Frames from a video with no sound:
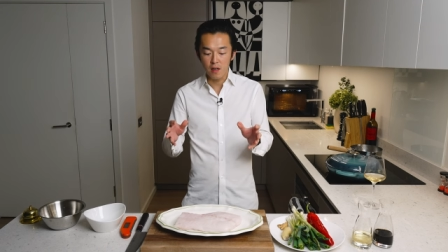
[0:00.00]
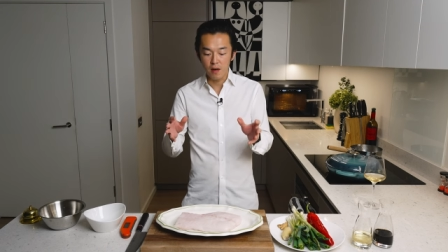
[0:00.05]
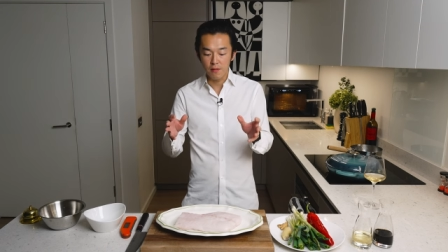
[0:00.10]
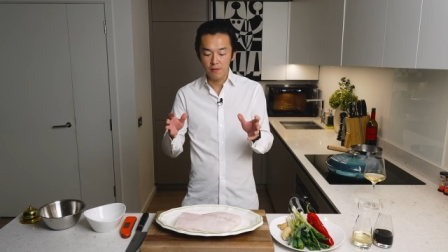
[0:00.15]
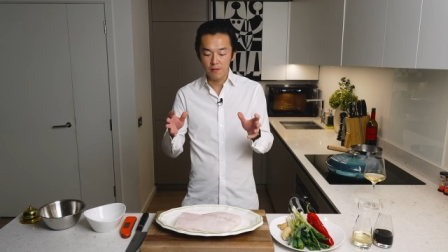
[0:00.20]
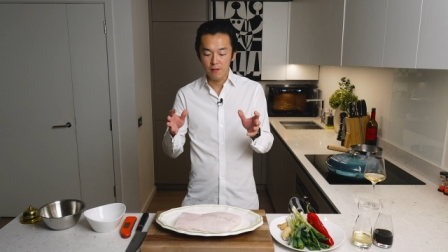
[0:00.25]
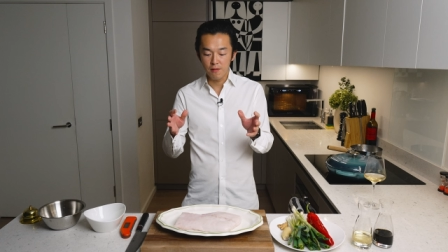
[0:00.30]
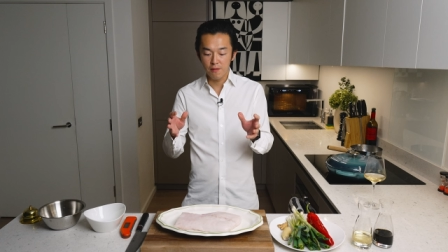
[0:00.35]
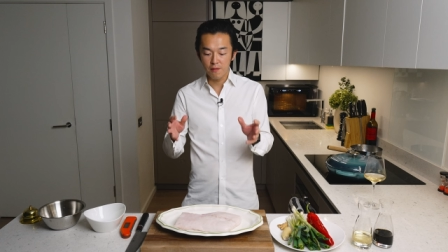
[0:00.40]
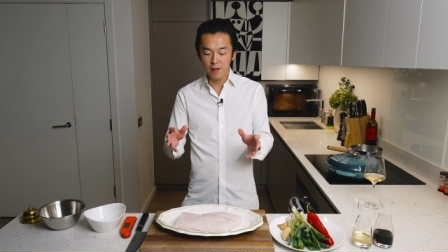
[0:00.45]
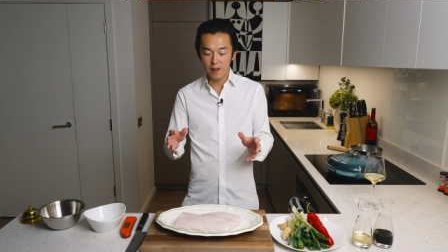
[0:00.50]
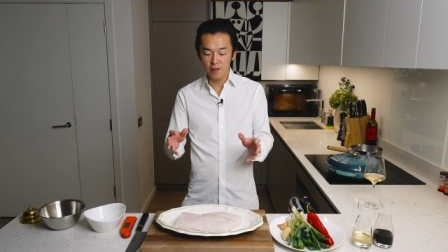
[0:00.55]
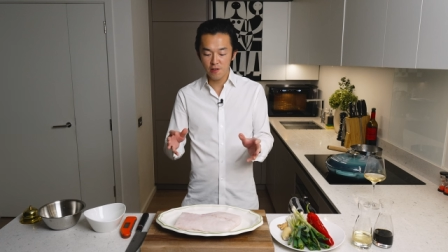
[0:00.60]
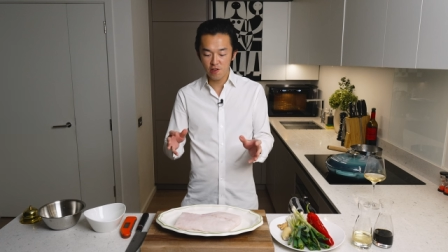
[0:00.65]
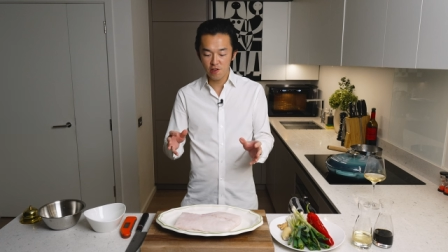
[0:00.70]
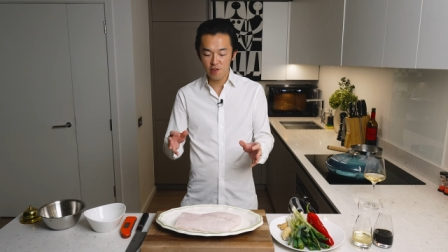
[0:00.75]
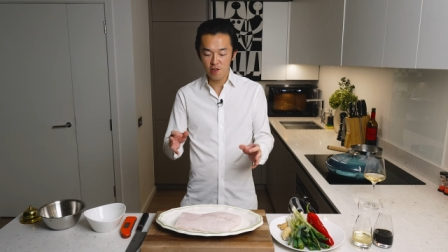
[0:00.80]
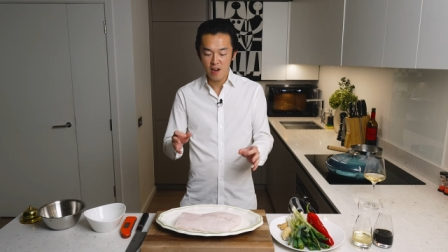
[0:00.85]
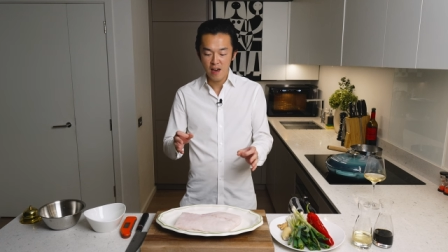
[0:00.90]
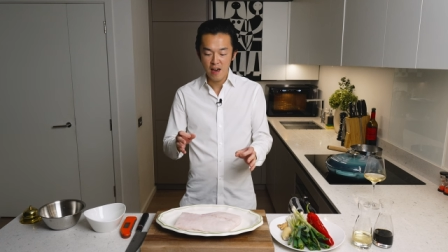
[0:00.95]
of the
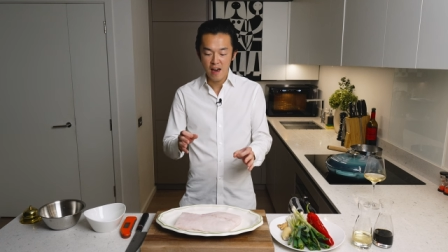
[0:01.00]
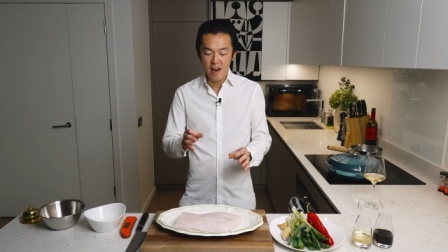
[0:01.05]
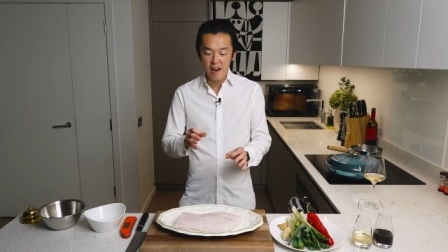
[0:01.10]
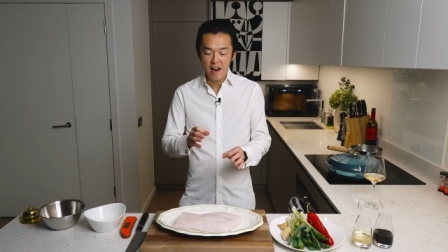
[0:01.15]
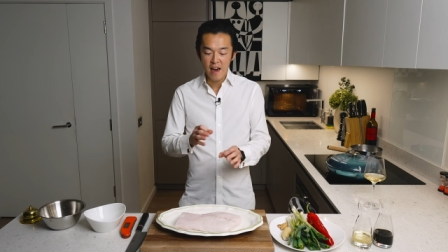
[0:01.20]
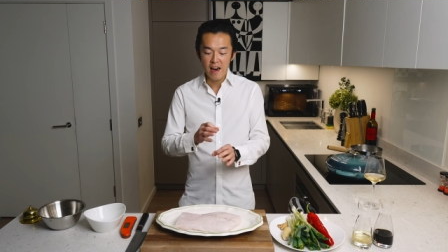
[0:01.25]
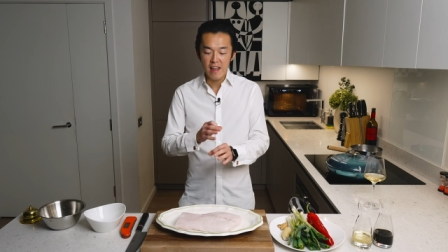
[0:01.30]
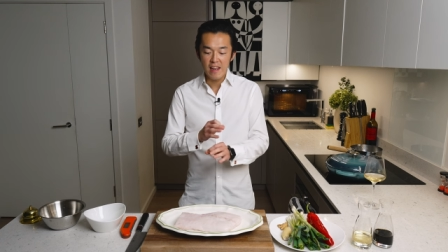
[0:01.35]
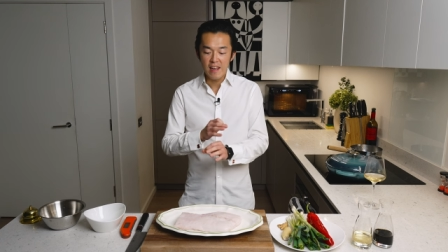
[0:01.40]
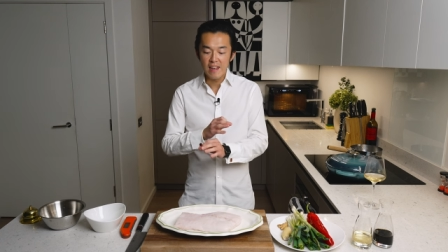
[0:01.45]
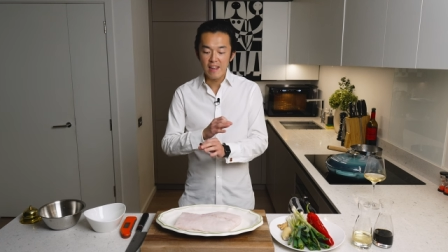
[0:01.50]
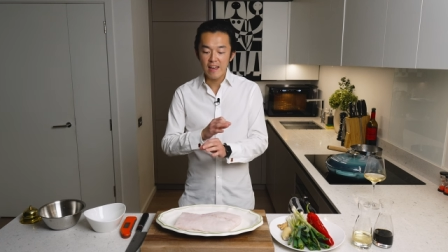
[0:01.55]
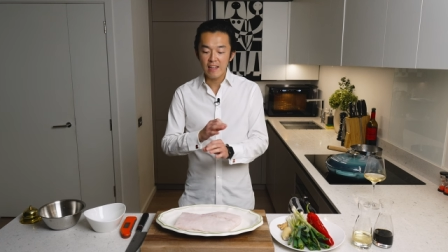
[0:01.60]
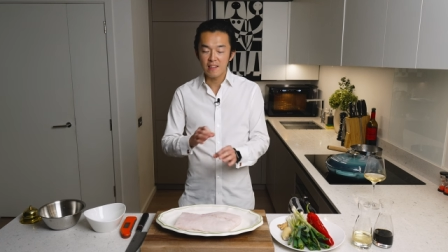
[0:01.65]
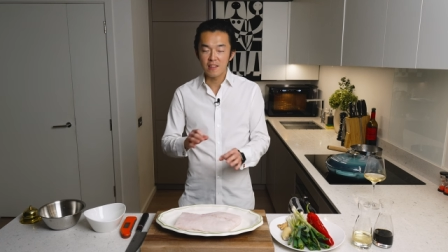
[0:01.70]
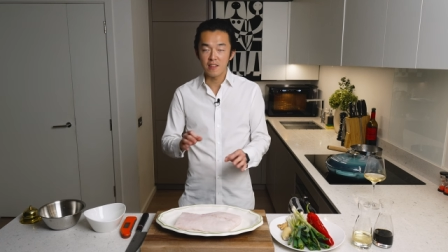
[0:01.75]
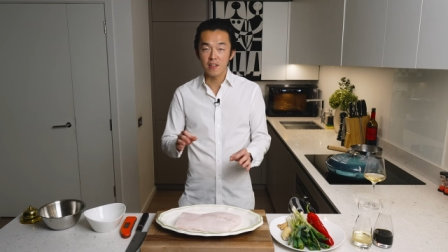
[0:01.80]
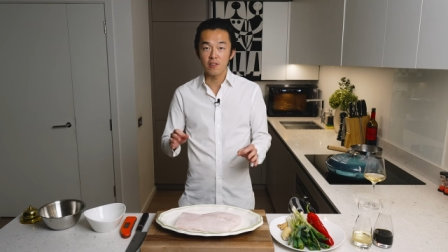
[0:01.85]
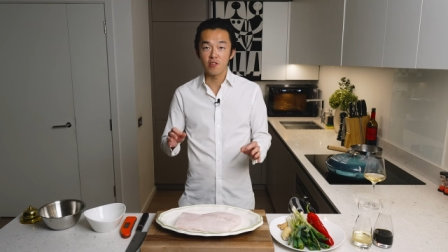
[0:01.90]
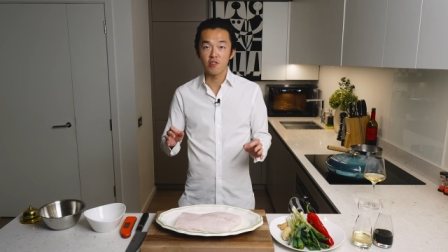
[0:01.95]
fish and
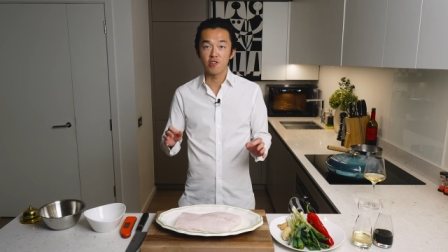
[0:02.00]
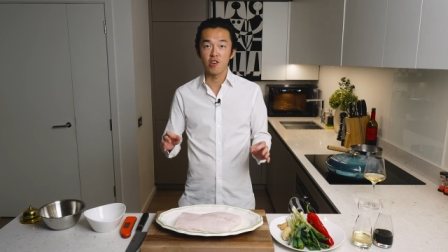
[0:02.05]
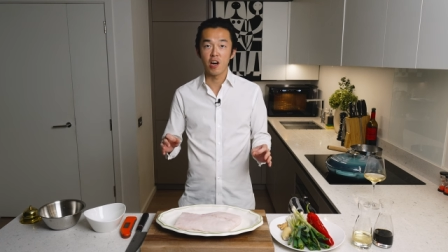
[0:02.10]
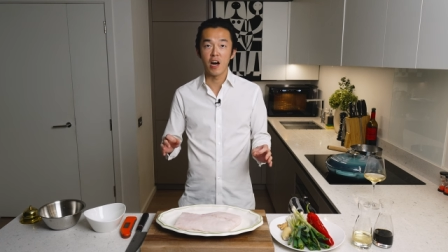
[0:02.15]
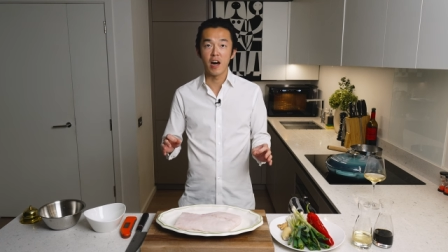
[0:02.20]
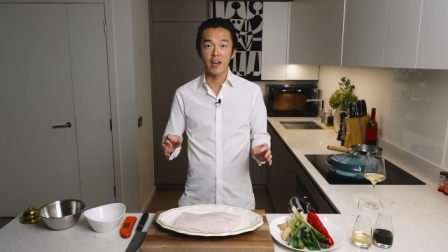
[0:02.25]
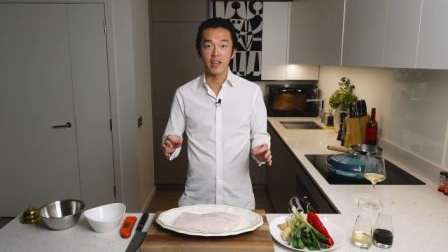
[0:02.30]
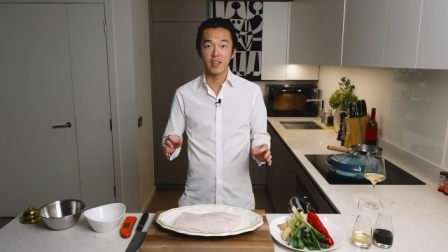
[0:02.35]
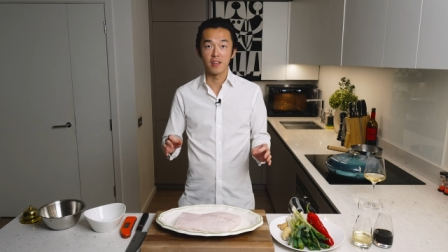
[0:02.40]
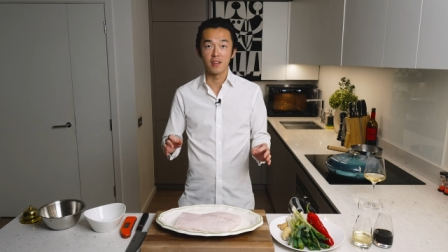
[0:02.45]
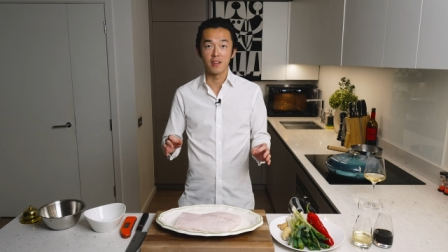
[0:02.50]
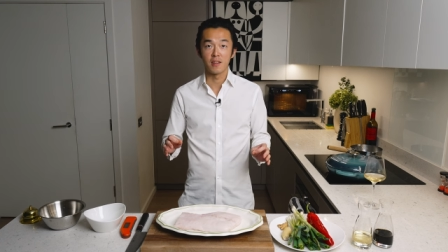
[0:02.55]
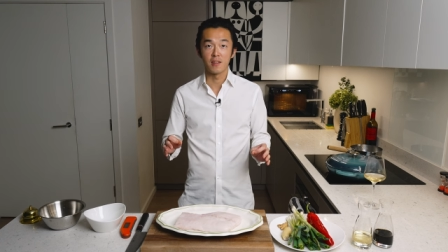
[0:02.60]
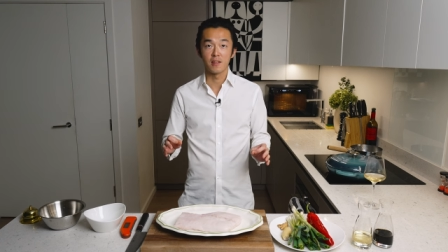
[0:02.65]
lets it shine.